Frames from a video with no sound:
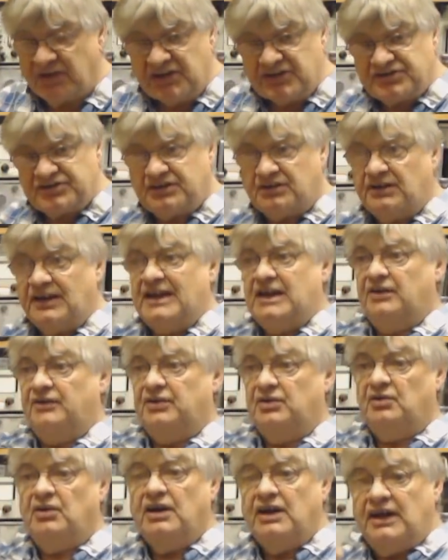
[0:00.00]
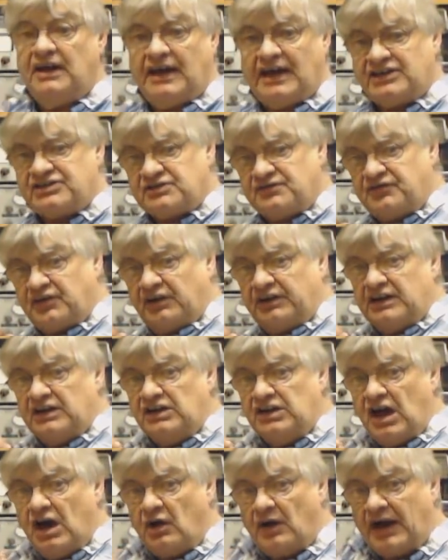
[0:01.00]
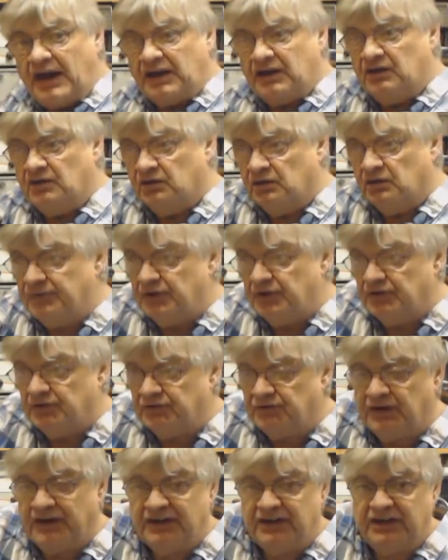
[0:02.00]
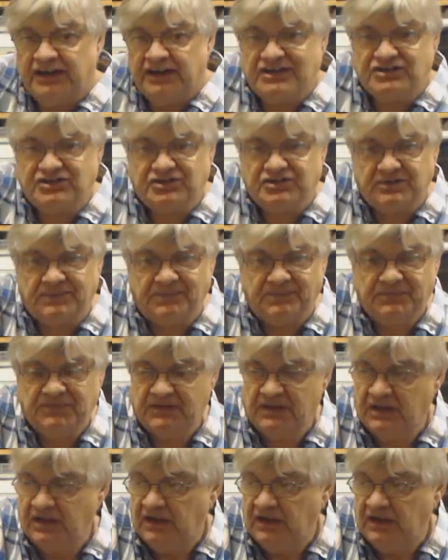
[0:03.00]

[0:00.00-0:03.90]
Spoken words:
Vertical aerial has a very low angle of radiation.